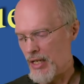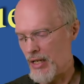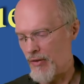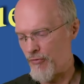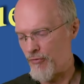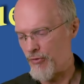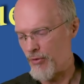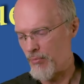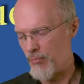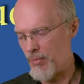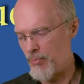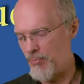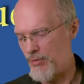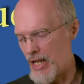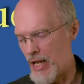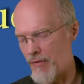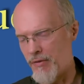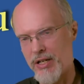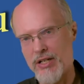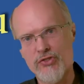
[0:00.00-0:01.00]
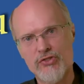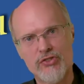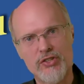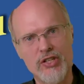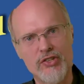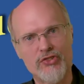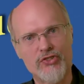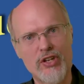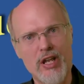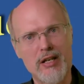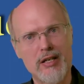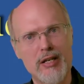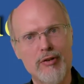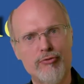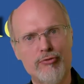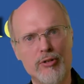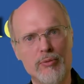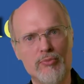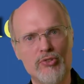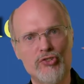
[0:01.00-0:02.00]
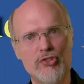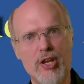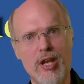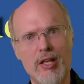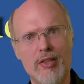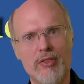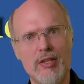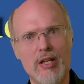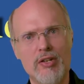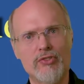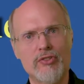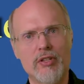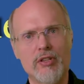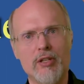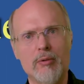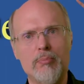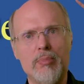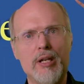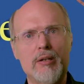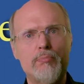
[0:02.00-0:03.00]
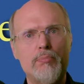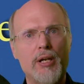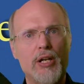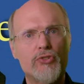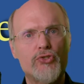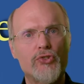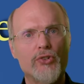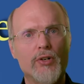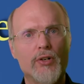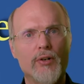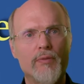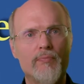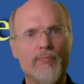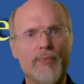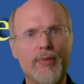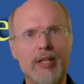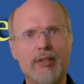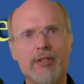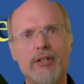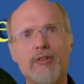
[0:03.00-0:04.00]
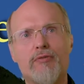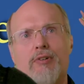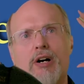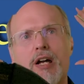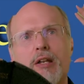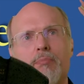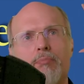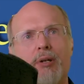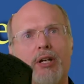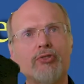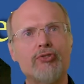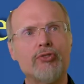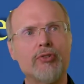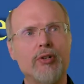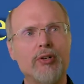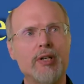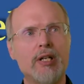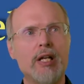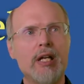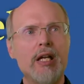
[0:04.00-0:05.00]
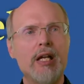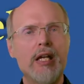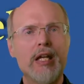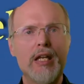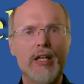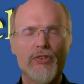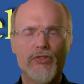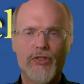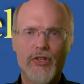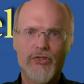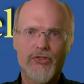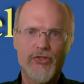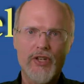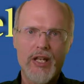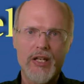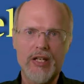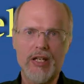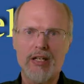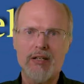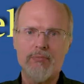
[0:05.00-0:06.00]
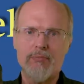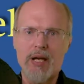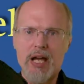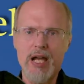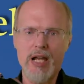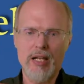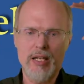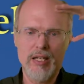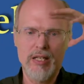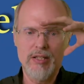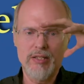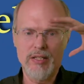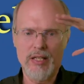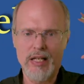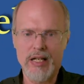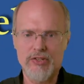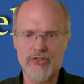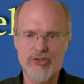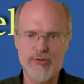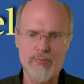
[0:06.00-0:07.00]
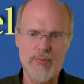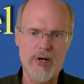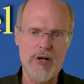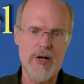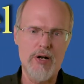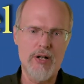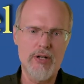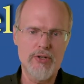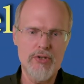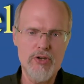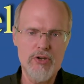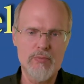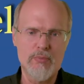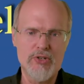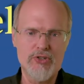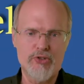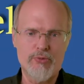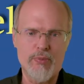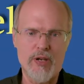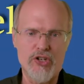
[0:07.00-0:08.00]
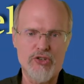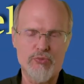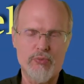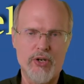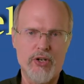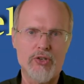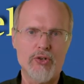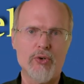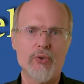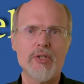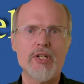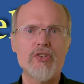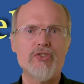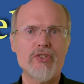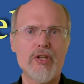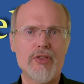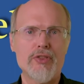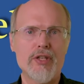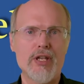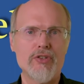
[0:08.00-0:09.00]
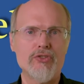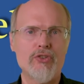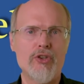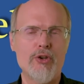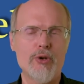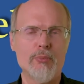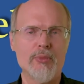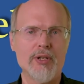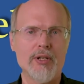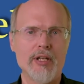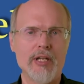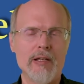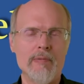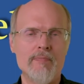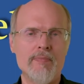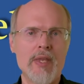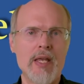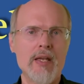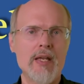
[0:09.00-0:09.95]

If David is descending from seeing things in the big picture, in the divine picture, he's descending back into that small human space where he can only see things humanly.